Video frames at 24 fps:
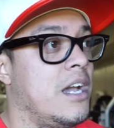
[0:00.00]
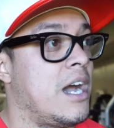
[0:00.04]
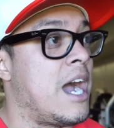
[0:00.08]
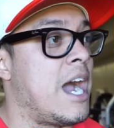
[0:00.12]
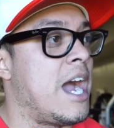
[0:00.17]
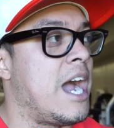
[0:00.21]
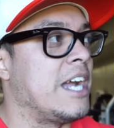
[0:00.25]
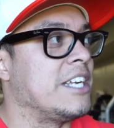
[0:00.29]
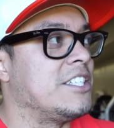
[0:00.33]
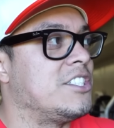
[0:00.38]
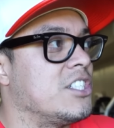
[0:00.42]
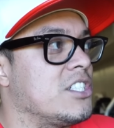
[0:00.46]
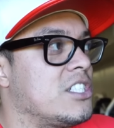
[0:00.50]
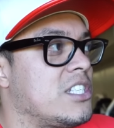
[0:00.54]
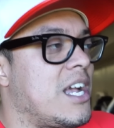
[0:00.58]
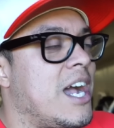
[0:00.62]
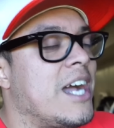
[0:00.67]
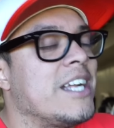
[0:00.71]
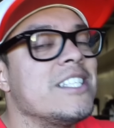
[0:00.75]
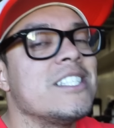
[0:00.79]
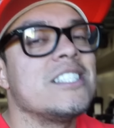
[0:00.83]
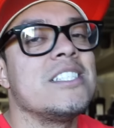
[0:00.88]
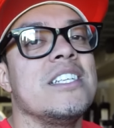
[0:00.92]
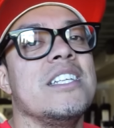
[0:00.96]
I, I just
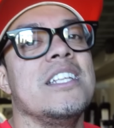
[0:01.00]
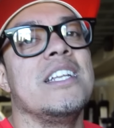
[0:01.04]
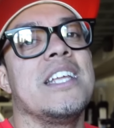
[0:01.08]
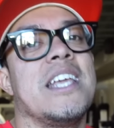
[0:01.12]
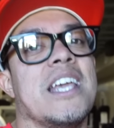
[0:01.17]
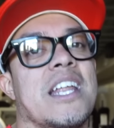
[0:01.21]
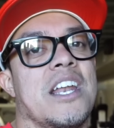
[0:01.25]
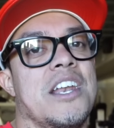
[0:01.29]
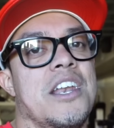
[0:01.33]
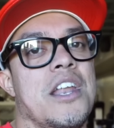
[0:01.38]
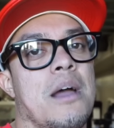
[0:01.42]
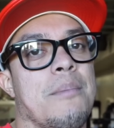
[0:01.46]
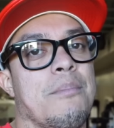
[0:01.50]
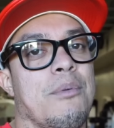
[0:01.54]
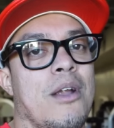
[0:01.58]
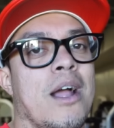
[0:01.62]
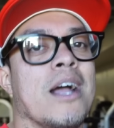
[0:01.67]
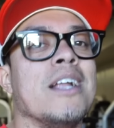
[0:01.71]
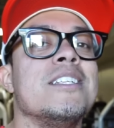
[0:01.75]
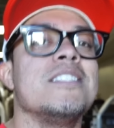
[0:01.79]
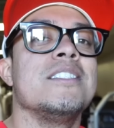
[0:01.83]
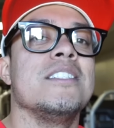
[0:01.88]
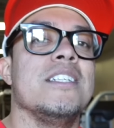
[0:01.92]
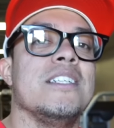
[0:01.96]
I just need to get a number.
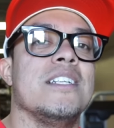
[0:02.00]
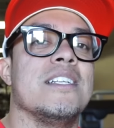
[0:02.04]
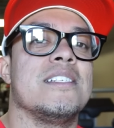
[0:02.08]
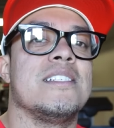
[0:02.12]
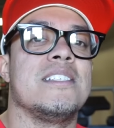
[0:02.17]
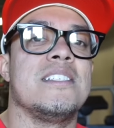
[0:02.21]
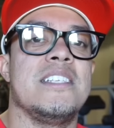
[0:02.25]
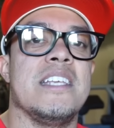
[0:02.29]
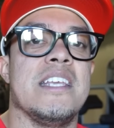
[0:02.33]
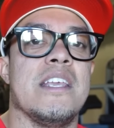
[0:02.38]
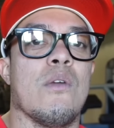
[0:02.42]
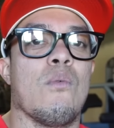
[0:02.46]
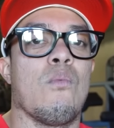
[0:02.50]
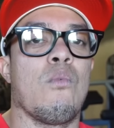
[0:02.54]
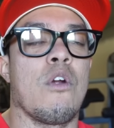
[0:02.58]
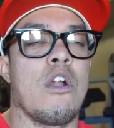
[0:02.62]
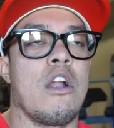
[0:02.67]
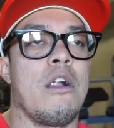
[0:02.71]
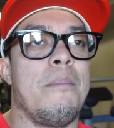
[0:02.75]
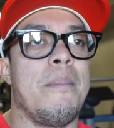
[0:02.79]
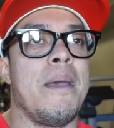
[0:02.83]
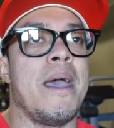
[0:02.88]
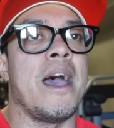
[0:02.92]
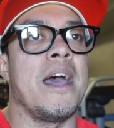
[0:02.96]
I just need to see where
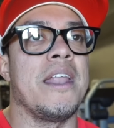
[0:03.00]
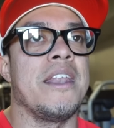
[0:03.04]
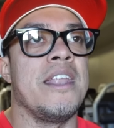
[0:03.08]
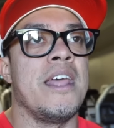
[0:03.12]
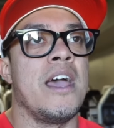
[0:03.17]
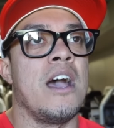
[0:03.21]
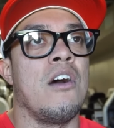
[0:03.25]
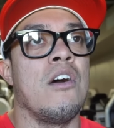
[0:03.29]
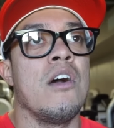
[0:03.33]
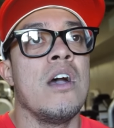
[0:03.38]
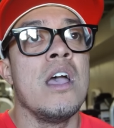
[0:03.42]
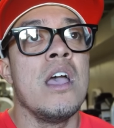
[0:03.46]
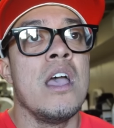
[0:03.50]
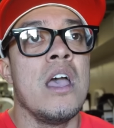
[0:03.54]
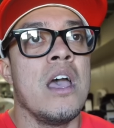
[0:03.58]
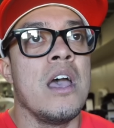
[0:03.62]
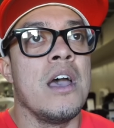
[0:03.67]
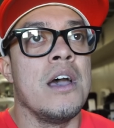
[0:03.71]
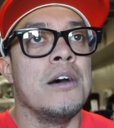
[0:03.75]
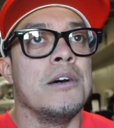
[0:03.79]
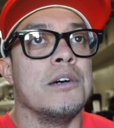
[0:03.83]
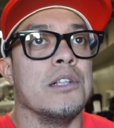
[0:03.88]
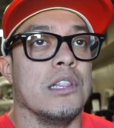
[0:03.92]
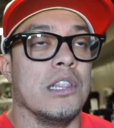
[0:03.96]
I'm at. Now,
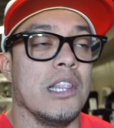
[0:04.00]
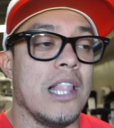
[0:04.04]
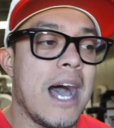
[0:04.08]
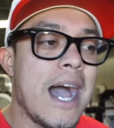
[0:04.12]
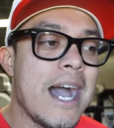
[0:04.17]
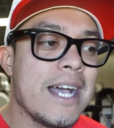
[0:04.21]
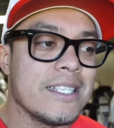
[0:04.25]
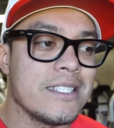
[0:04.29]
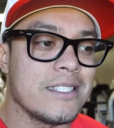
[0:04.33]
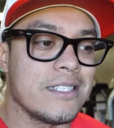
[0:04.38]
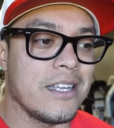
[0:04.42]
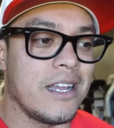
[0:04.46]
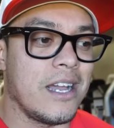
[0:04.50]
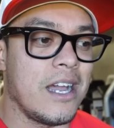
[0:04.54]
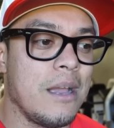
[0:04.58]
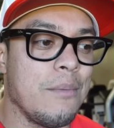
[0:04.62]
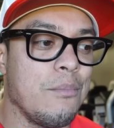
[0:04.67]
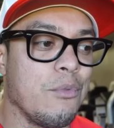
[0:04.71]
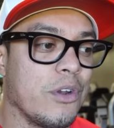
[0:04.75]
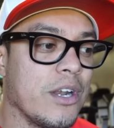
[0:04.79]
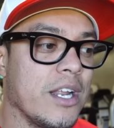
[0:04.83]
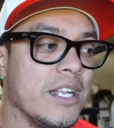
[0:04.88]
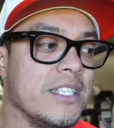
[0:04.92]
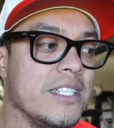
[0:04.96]
last
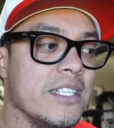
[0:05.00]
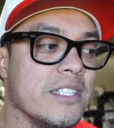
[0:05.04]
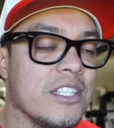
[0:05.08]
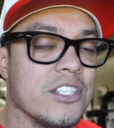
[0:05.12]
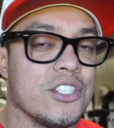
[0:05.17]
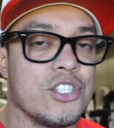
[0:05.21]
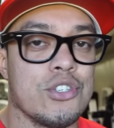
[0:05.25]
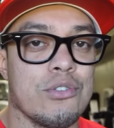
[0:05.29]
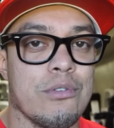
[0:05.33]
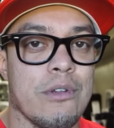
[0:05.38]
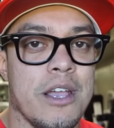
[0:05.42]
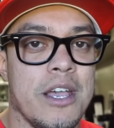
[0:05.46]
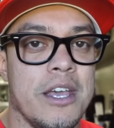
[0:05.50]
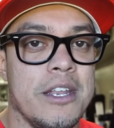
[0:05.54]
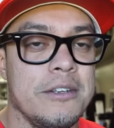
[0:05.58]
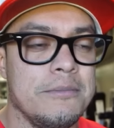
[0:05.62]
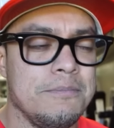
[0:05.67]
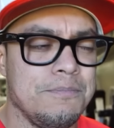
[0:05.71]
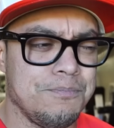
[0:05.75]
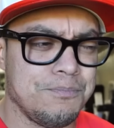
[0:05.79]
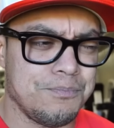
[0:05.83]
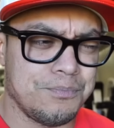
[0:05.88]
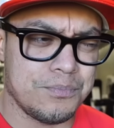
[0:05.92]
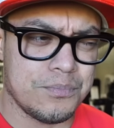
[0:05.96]
time when I did the shred,
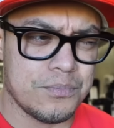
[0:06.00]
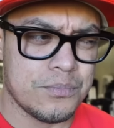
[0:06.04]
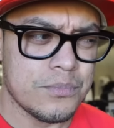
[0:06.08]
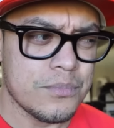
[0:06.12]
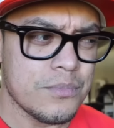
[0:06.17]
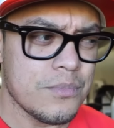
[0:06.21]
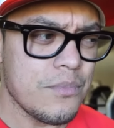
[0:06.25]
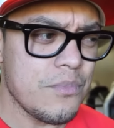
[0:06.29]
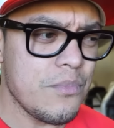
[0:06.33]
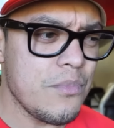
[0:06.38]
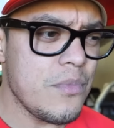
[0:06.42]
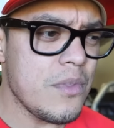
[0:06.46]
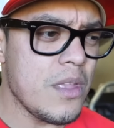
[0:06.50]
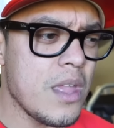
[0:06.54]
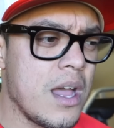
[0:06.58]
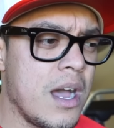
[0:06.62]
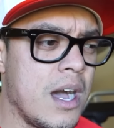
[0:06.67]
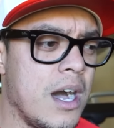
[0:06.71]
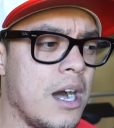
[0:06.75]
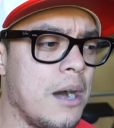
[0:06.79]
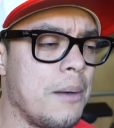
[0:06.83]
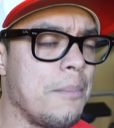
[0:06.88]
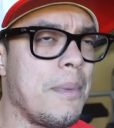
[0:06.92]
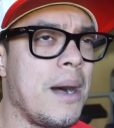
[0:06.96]

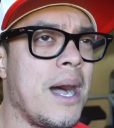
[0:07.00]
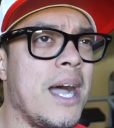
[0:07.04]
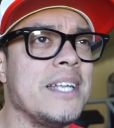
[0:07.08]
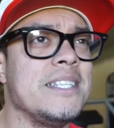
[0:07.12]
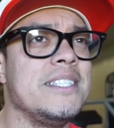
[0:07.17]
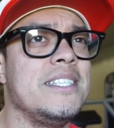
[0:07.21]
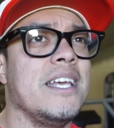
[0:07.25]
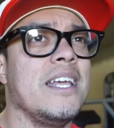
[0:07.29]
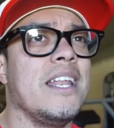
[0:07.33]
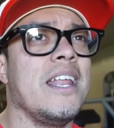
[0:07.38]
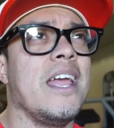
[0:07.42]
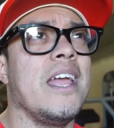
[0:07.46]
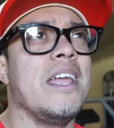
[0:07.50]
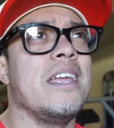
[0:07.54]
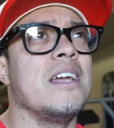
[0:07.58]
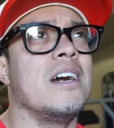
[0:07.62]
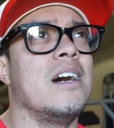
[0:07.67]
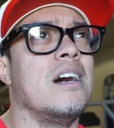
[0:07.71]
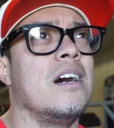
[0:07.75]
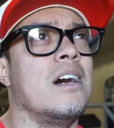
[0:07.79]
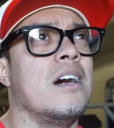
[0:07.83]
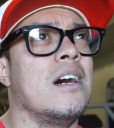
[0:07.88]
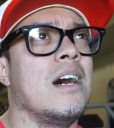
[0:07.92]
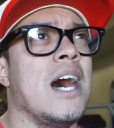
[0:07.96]
um, I did a
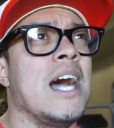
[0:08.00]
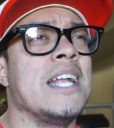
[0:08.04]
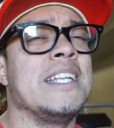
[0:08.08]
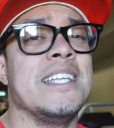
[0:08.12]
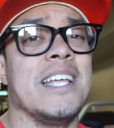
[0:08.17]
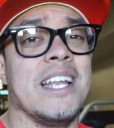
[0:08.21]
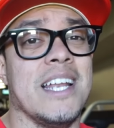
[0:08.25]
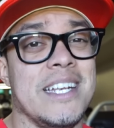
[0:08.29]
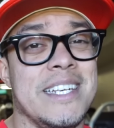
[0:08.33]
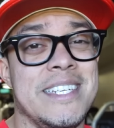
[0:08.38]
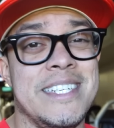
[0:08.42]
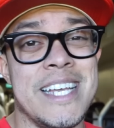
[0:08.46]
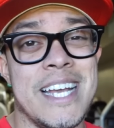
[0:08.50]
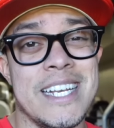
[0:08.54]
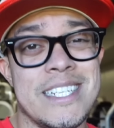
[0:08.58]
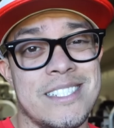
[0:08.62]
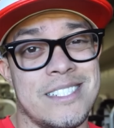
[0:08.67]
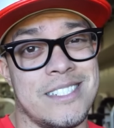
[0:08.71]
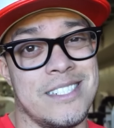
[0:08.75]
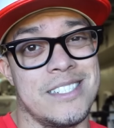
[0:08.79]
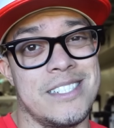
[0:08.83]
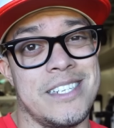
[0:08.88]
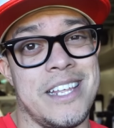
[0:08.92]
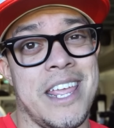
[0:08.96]
uh, I did a
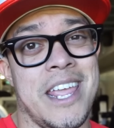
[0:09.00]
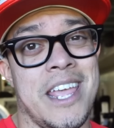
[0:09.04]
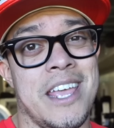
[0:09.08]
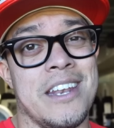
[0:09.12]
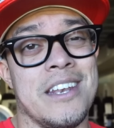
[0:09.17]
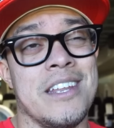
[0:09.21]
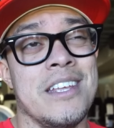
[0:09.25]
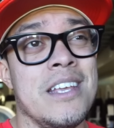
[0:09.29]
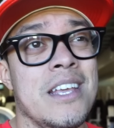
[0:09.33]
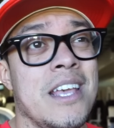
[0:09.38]
DEXA scan.